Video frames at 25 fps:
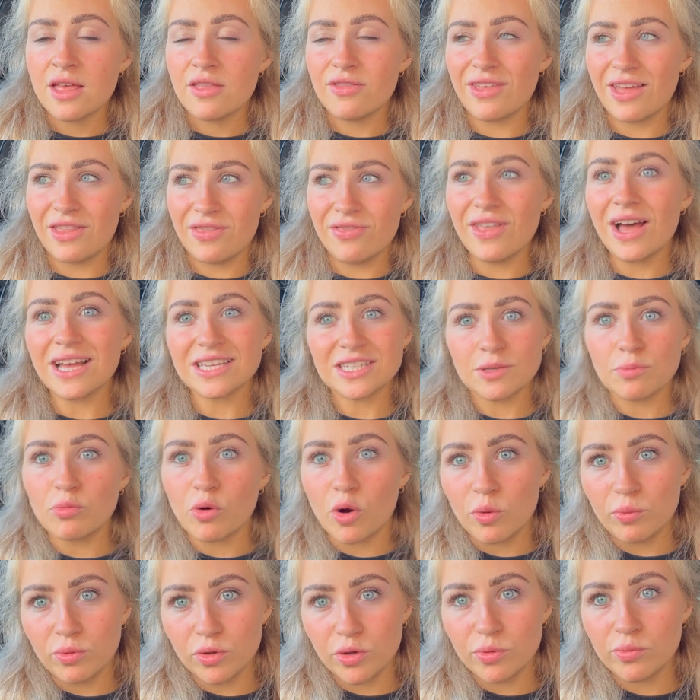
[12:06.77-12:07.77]
then that's a
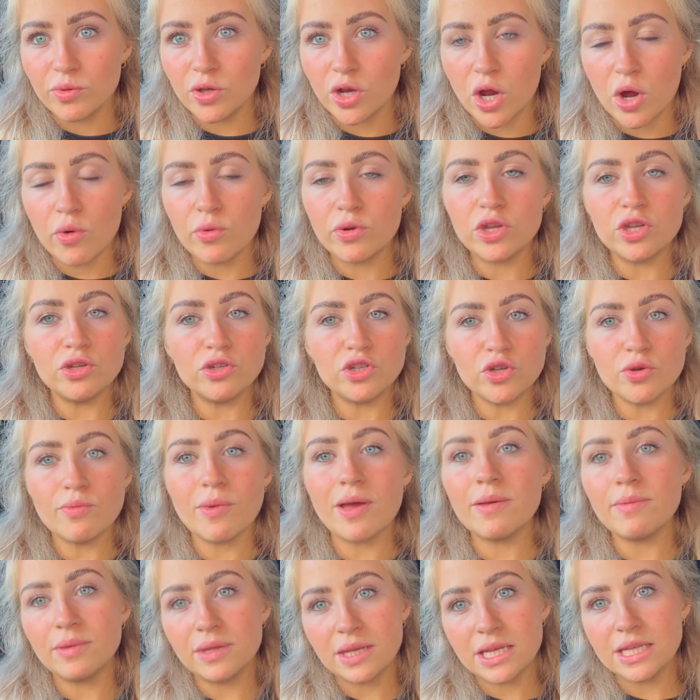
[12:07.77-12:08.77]
problem, you know, and you do
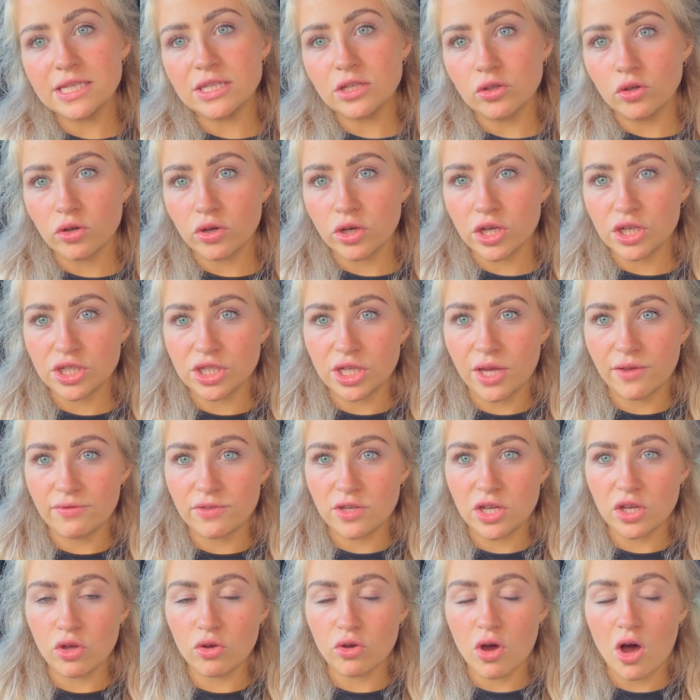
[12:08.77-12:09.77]
maybe need to look at
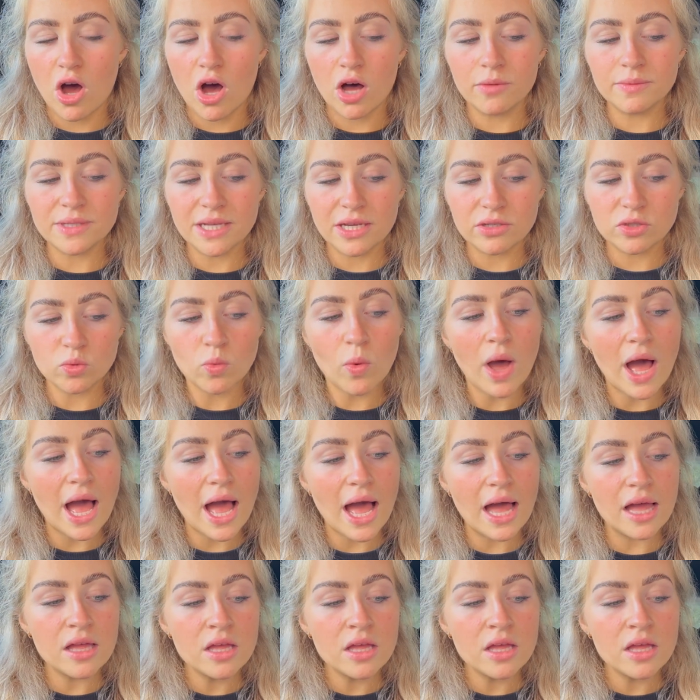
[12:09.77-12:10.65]
shifting your carbs elsewhere.